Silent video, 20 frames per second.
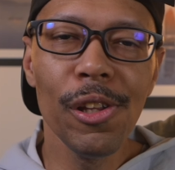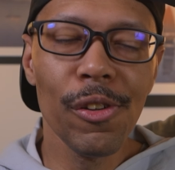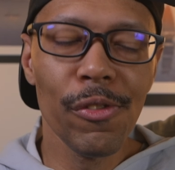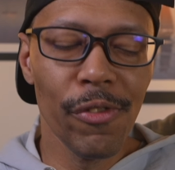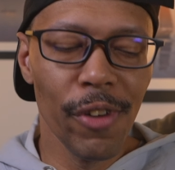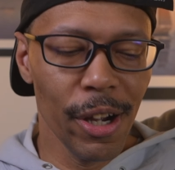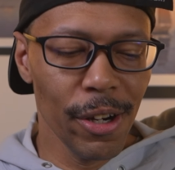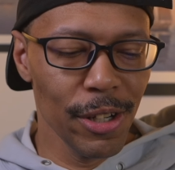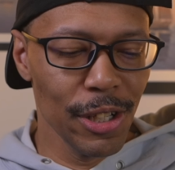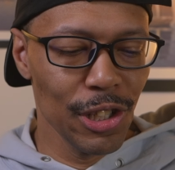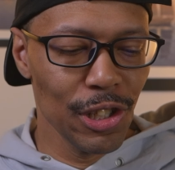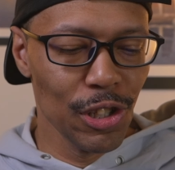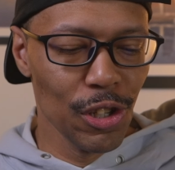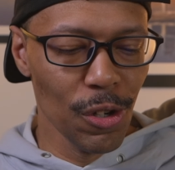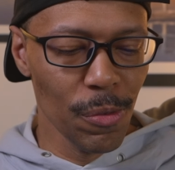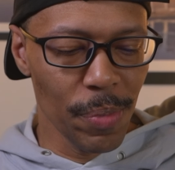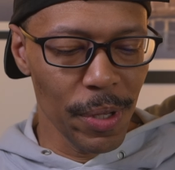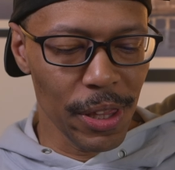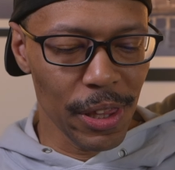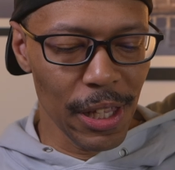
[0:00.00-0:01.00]
the very
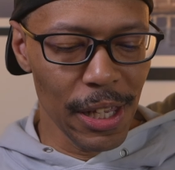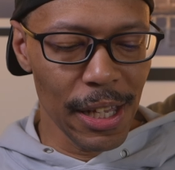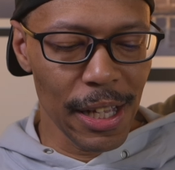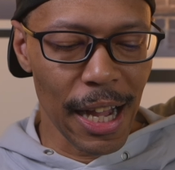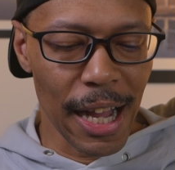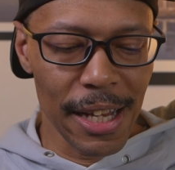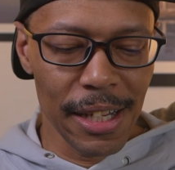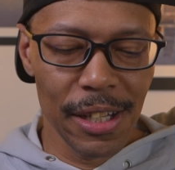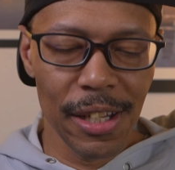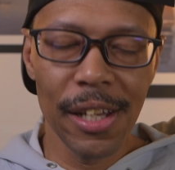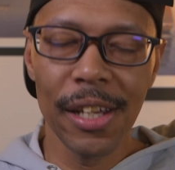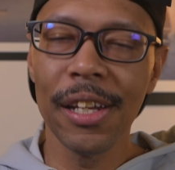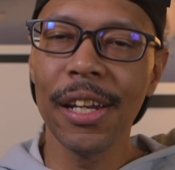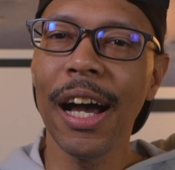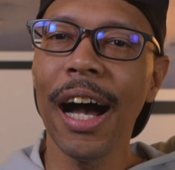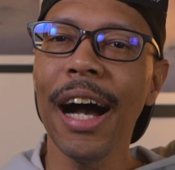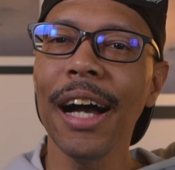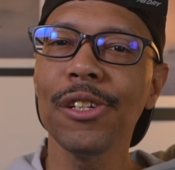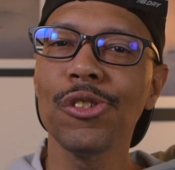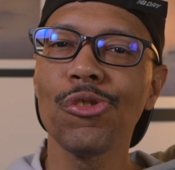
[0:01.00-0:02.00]
stupid thing I did.
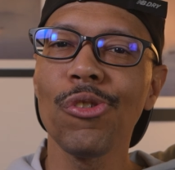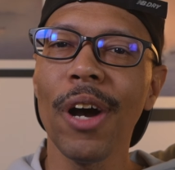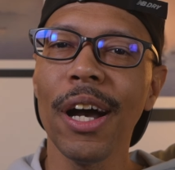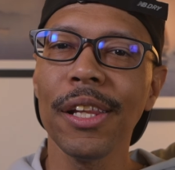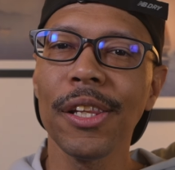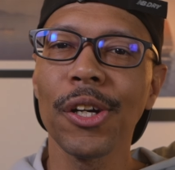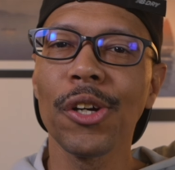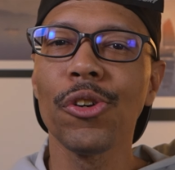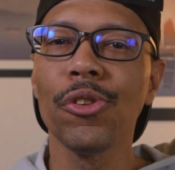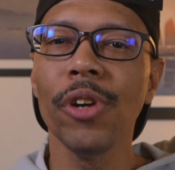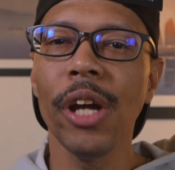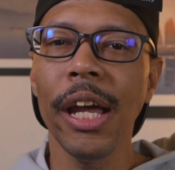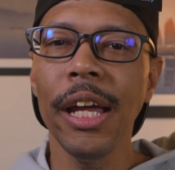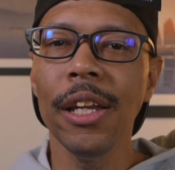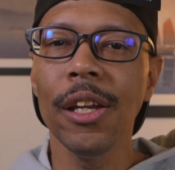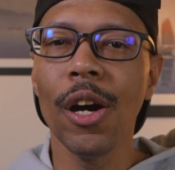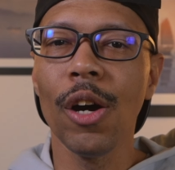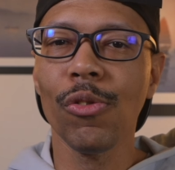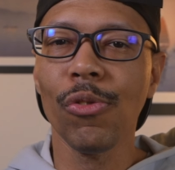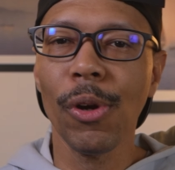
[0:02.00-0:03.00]
I tried to create
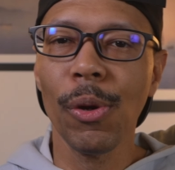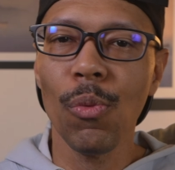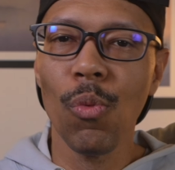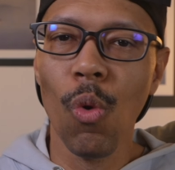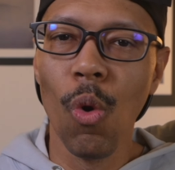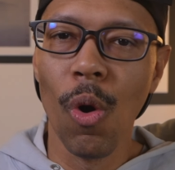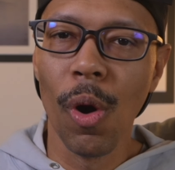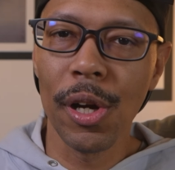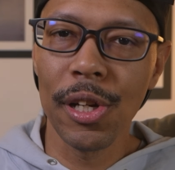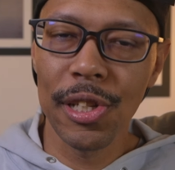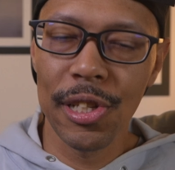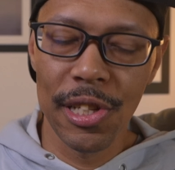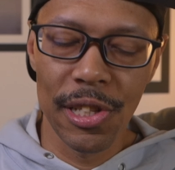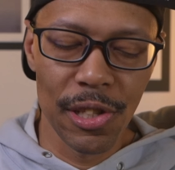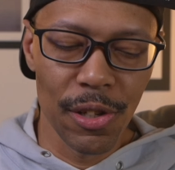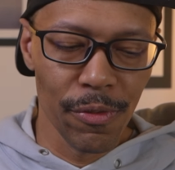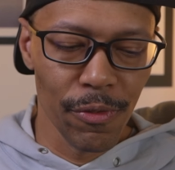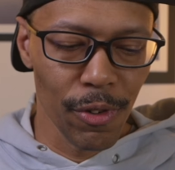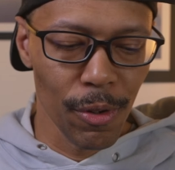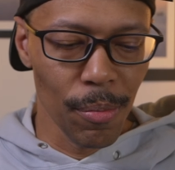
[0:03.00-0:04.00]
a reward
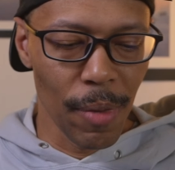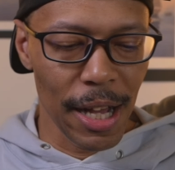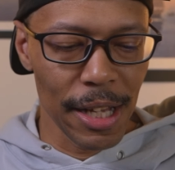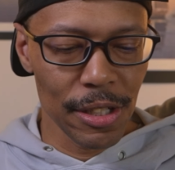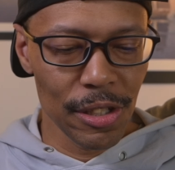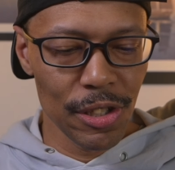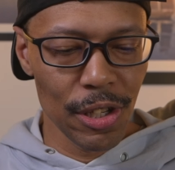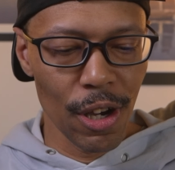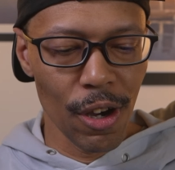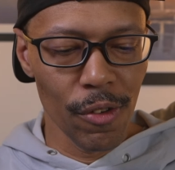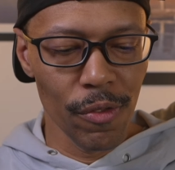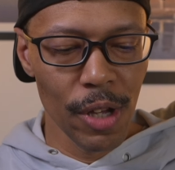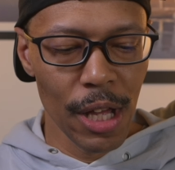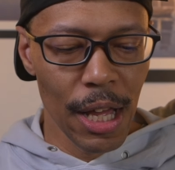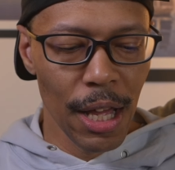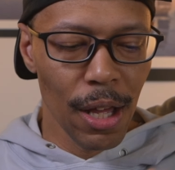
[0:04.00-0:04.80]
system for myself.